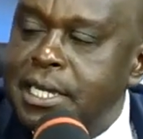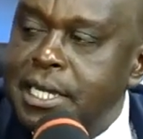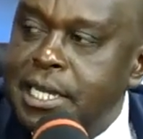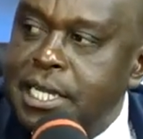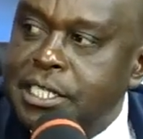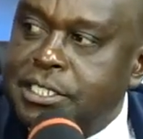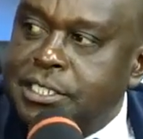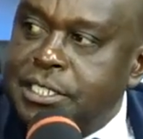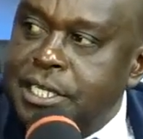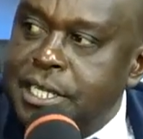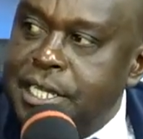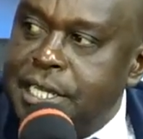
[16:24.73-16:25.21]

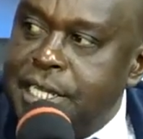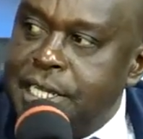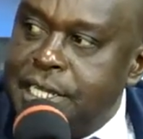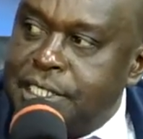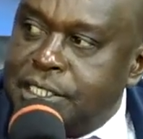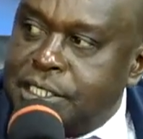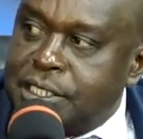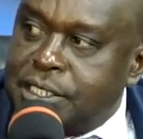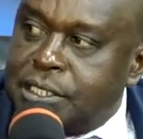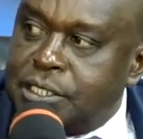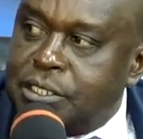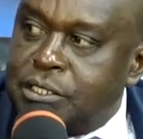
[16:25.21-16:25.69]
it
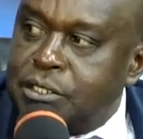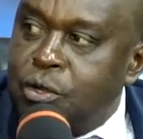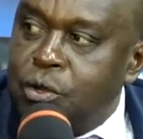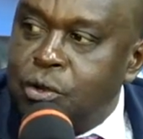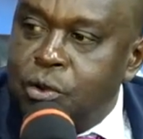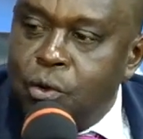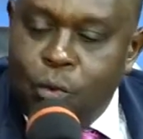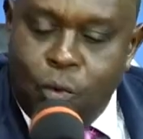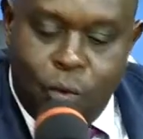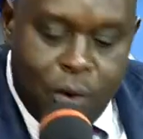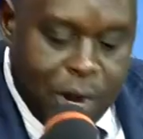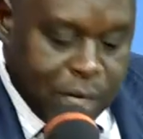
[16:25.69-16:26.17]
is
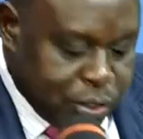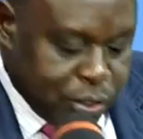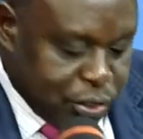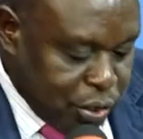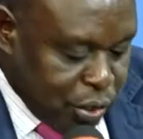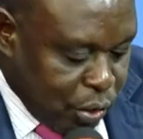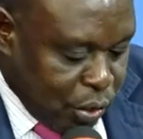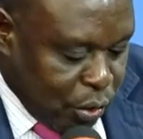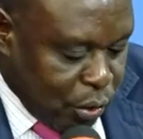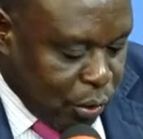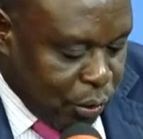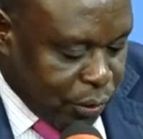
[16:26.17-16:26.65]
what we
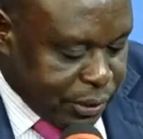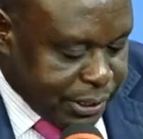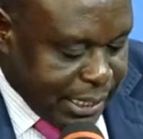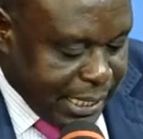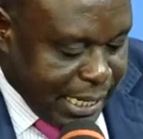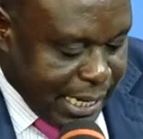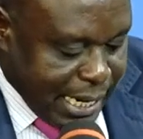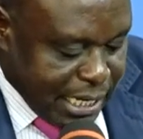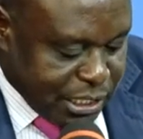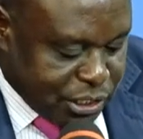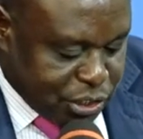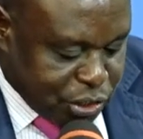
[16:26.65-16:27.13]
call the
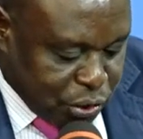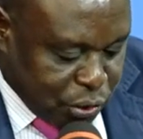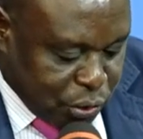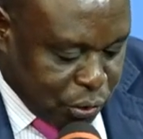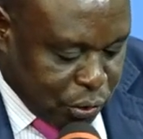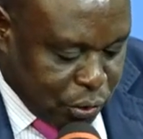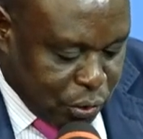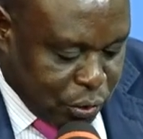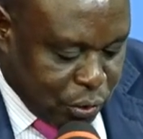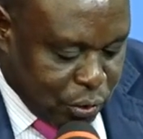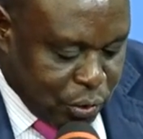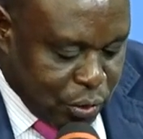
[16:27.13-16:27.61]

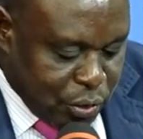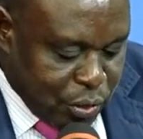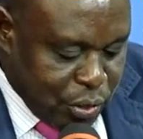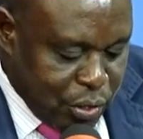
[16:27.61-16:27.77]
natural